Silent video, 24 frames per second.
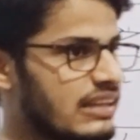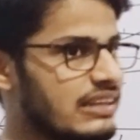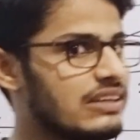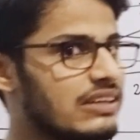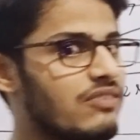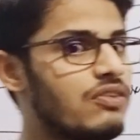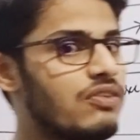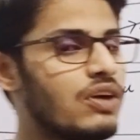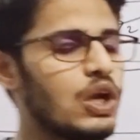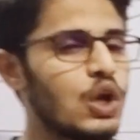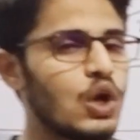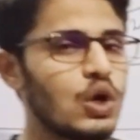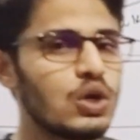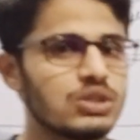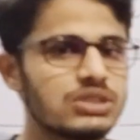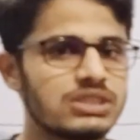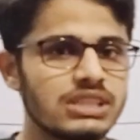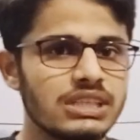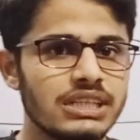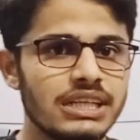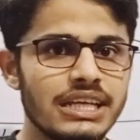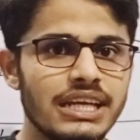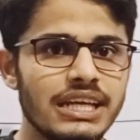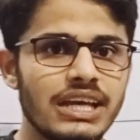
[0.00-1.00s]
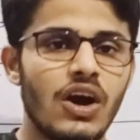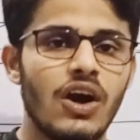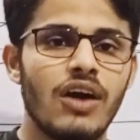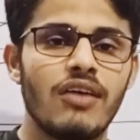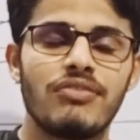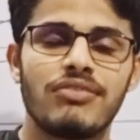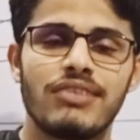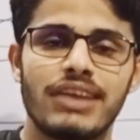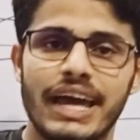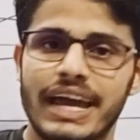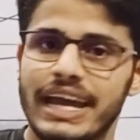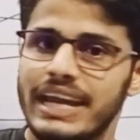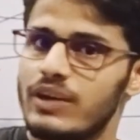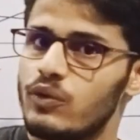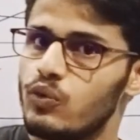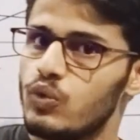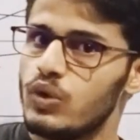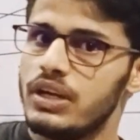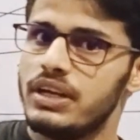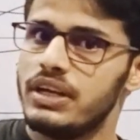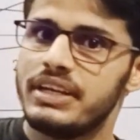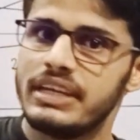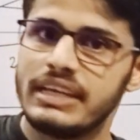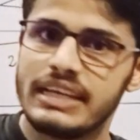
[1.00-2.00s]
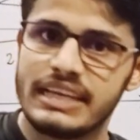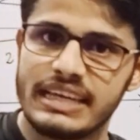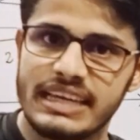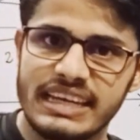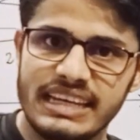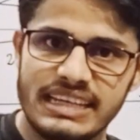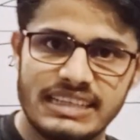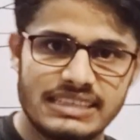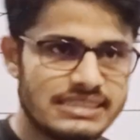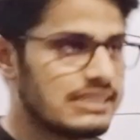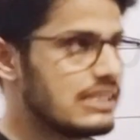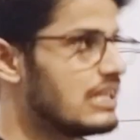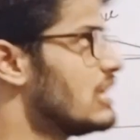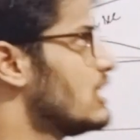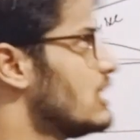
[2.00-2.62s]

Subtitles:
the velocity of light will decrease.